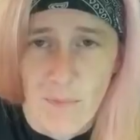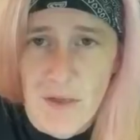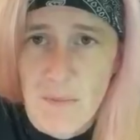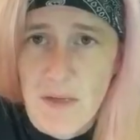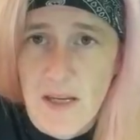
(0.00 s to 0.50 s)

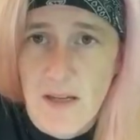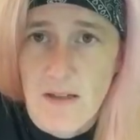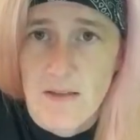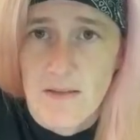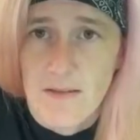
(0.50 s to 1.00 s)
be me
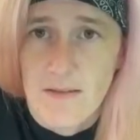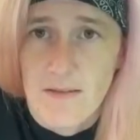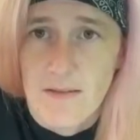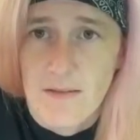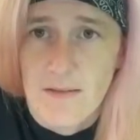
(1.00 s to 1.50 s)

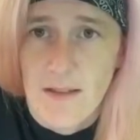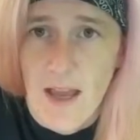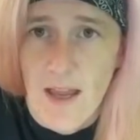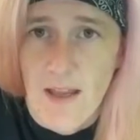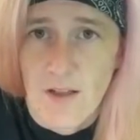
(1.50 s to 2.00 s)

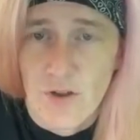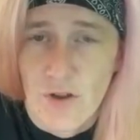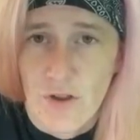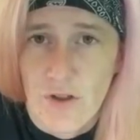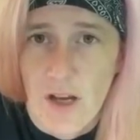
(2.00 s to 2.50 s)
and
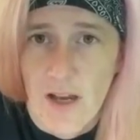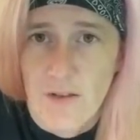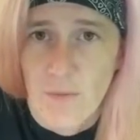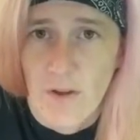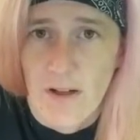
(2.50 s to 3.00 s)
show you
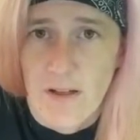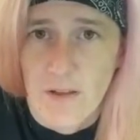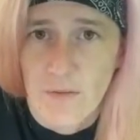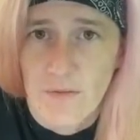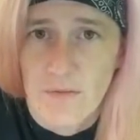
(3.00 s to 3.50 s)
guys what I
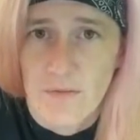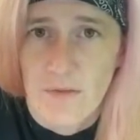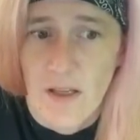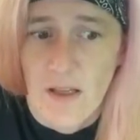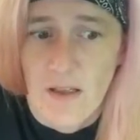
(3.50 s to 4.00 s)
do
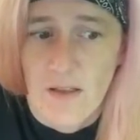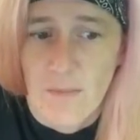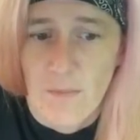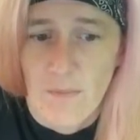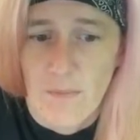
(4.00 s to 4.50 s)
and
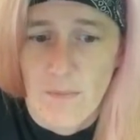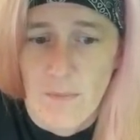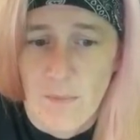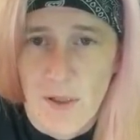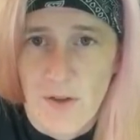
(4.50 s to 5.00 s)

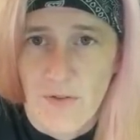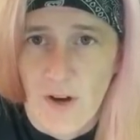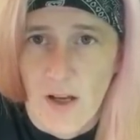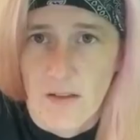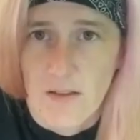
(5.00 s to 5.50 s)
be your
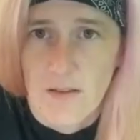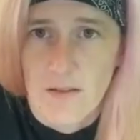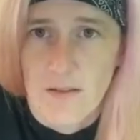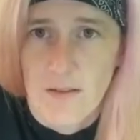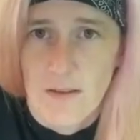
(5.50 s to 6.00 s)
friend.
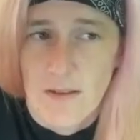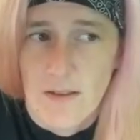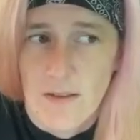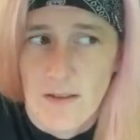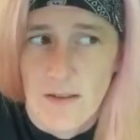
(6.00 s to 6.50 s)

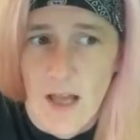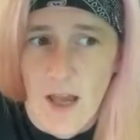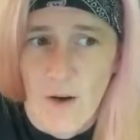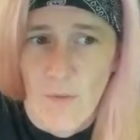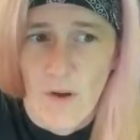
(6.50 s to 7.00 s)
I
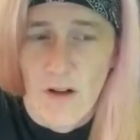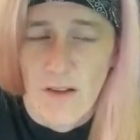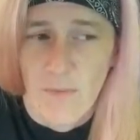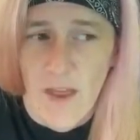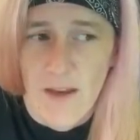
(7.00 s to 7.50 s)
don't want
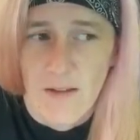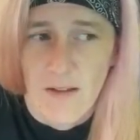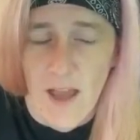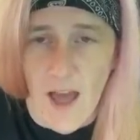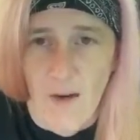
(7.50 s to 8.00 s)
to, like,
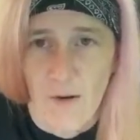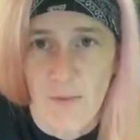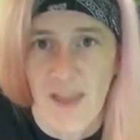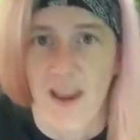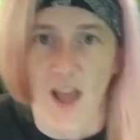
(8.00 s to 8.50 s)
I don't want to
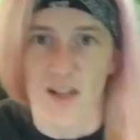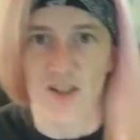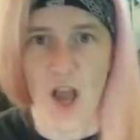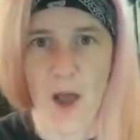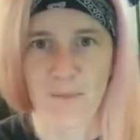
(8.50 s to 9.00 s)
be like,
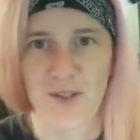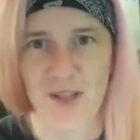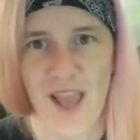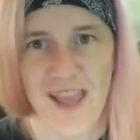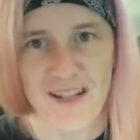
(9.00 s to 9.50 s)
top
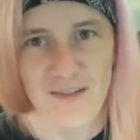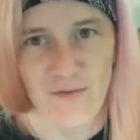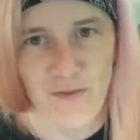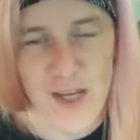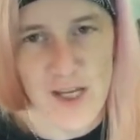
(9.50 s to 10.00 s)

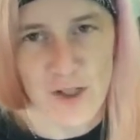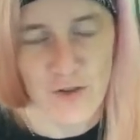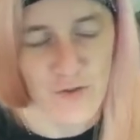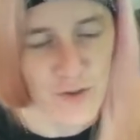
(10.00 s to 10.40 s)
10 fish